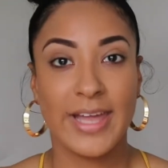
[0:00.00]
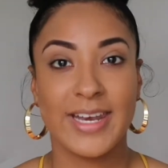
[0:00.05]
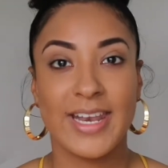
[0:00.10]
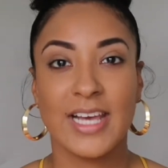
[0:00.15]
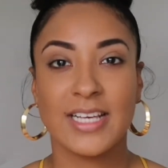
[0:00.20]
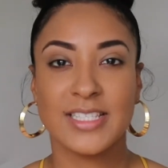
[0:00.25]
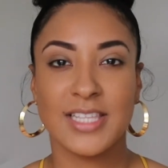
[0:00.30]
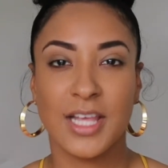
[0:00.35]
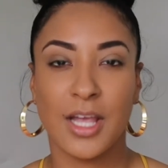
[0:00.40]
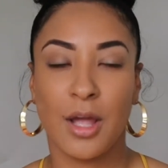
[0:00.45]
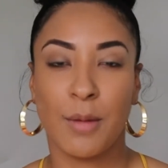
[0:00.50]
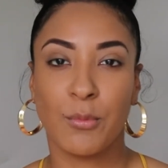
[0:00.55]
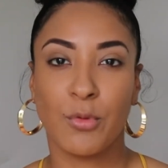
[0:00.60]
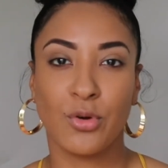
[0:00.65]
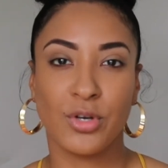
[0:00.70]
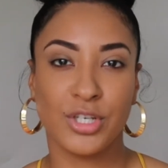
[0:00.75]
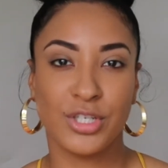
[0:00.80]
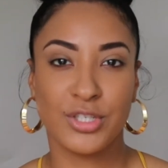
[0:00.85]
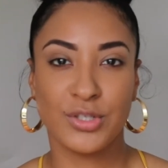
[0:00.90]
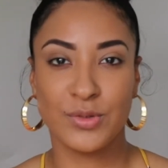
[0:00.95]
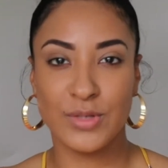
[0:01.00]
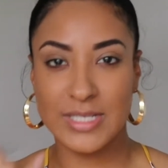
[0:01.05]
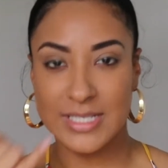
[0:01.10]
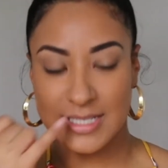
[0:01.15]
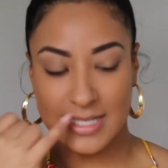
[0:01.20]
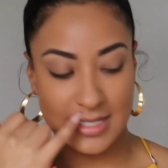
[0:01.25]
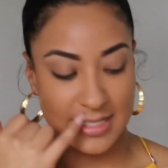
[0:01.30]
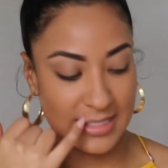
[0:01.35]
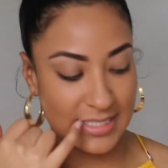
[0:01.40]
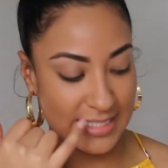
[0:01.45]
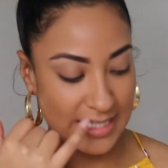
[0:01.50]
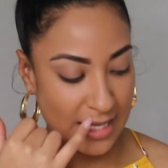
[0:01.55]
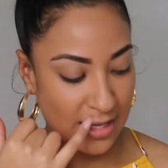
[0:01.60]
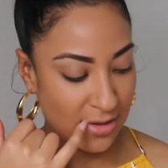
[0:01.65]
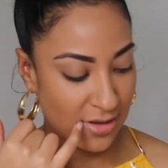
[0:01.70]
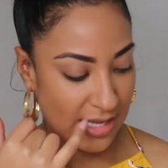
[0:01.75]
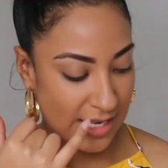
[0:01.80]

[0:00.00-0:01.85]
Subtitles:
Next thing I'm going to do is conceal,